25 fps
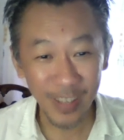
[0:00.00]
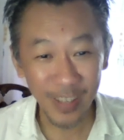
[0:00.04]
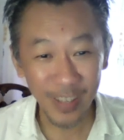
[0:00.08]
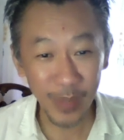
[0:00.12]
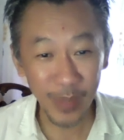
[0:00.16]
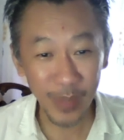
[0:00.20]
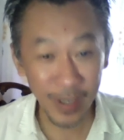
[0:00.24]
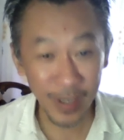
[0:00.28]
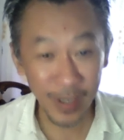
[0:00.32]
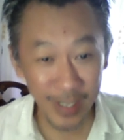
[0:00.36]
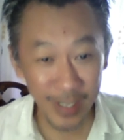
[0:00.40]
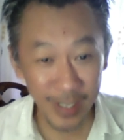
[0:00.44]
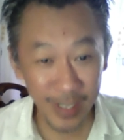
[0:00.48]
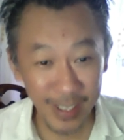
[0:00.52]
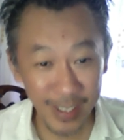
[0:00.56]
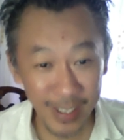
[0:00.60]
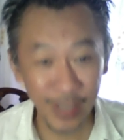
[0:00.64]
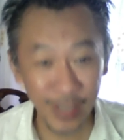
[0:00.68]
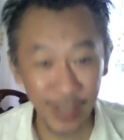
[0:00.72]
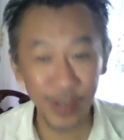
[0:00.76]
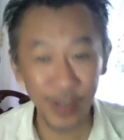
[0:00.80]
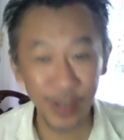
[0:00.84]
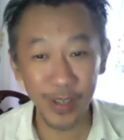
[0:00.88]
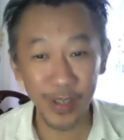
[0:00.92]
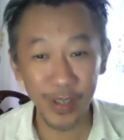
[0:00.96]
because
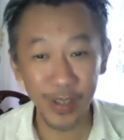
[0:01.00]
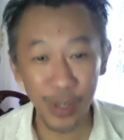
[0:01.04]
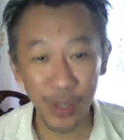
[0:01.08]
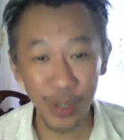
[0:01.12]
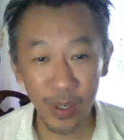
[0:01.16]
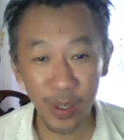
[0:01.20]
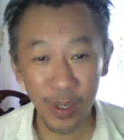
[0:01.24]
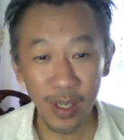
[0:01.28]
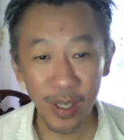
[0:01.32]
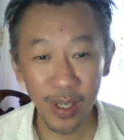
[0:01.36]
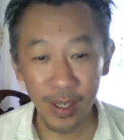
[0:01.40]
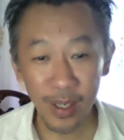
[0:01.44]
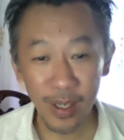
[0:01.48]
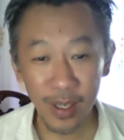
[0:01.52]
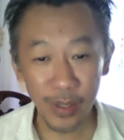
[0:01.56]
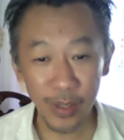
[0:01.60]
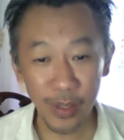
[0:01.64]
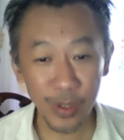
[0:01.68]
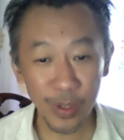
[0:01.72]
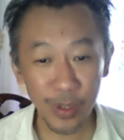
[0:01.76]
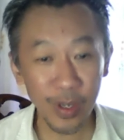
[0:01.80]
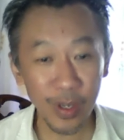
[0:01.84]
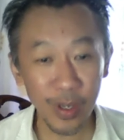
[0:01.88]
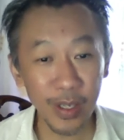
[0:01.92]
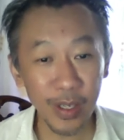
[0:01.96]
you're
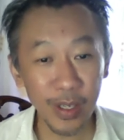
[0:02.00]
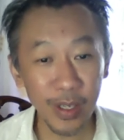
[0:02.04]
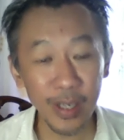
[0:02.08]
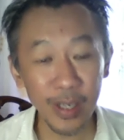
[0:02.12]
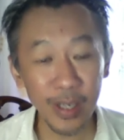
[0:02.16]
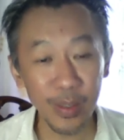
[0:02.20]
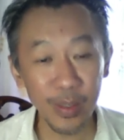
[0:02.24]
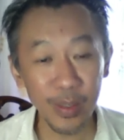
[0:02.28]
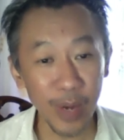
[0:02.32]
starting